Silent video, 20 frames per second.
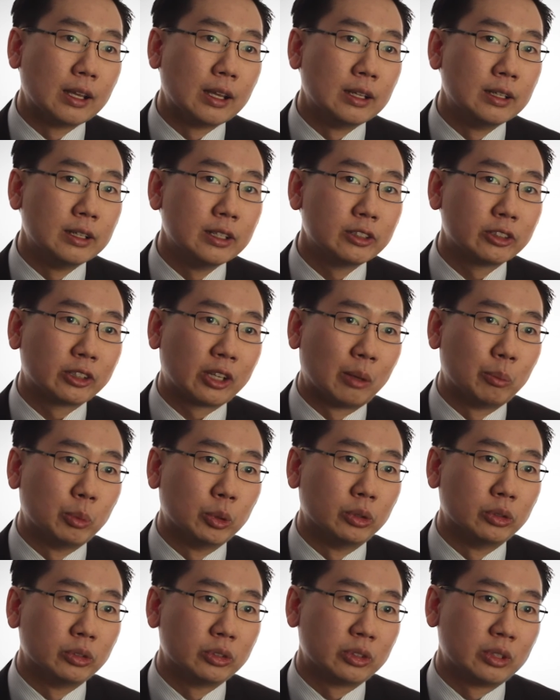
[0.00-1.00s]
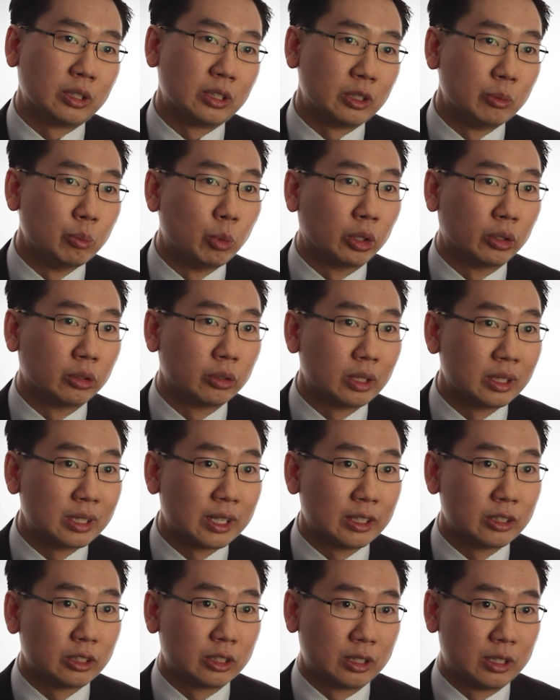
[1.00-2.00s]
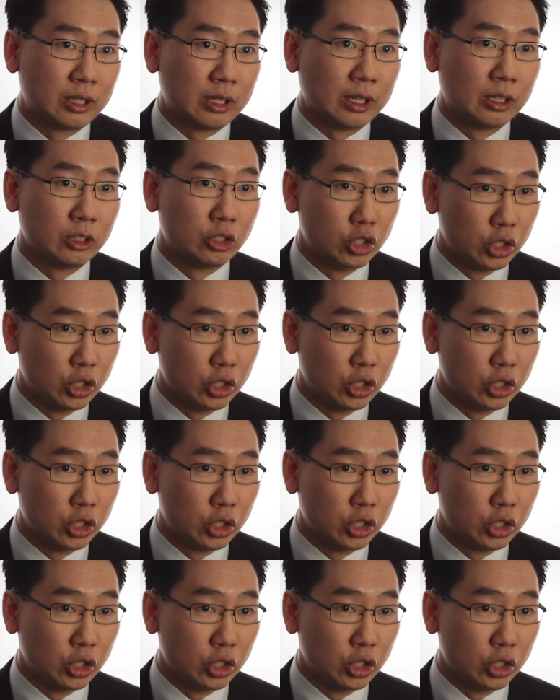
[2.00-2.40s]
in these couples, it's important to test their